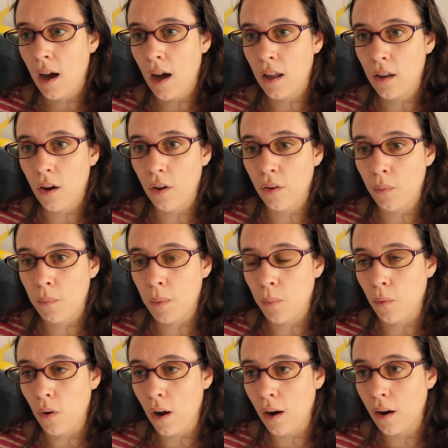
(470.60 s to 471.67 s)
and other
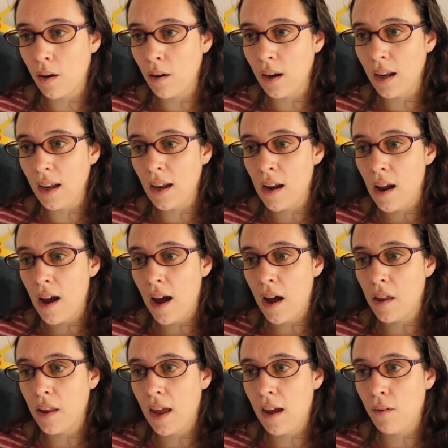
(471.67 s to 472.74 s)
people agree,
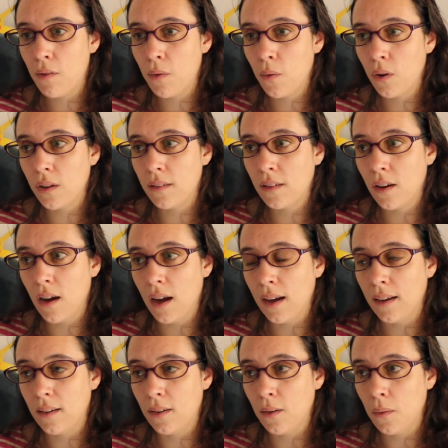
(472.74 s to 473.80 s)
and everyone is
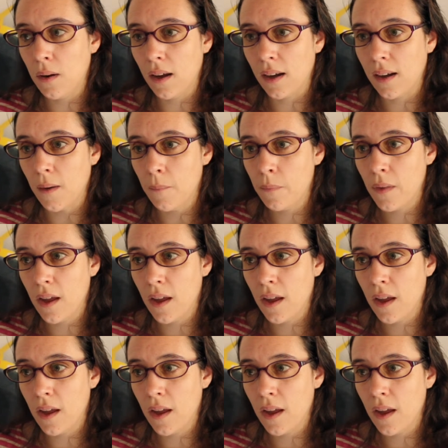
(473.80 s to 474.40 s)
going to like,